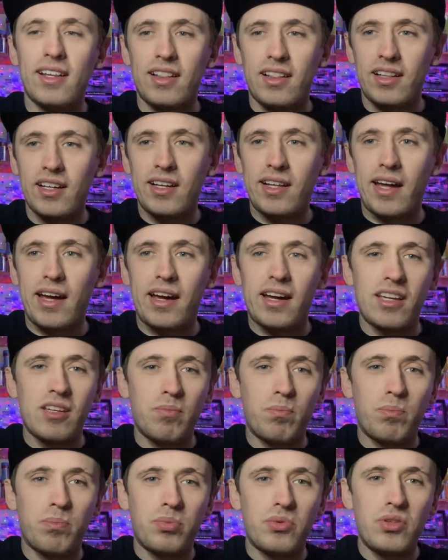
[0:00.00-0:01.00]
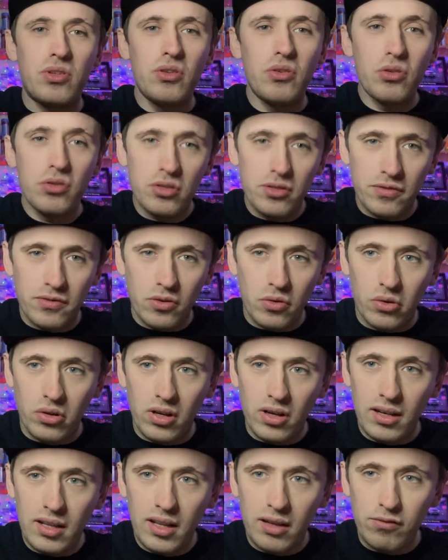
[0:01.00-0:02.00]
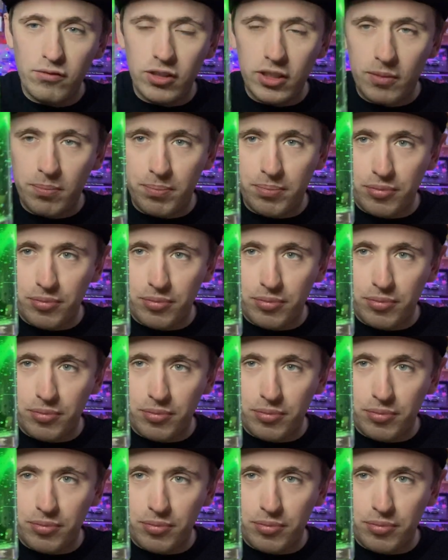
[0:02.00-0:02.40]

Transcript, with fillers: Look at that, a beautiful, lovely,